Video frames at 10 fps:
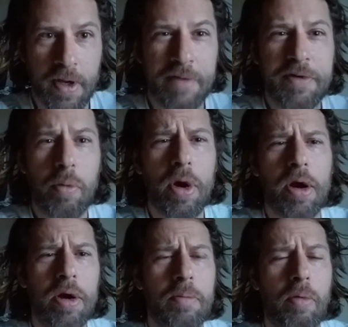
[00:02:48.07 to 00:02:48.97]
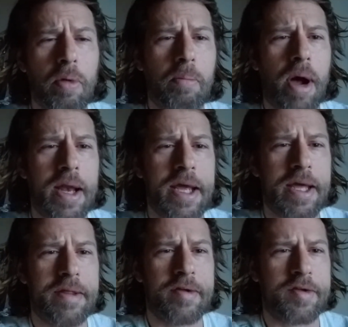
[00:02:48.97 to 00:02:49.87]
If you want to earn more
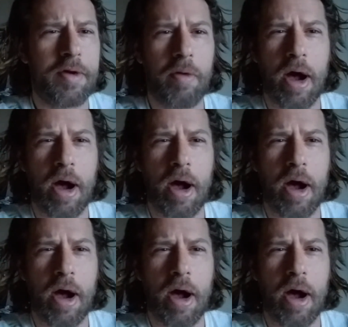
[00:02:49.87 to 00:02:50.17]
money, there's no